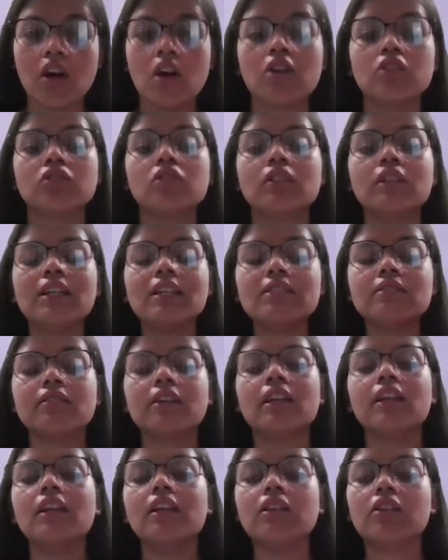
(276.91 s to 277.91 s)
So these
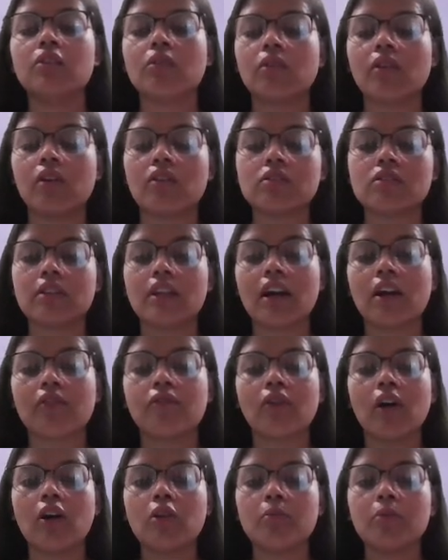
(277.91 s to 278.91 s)
relay neurons, they are
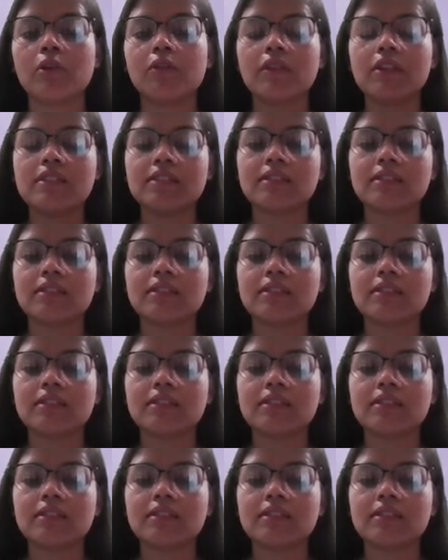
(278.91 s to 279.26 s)
found between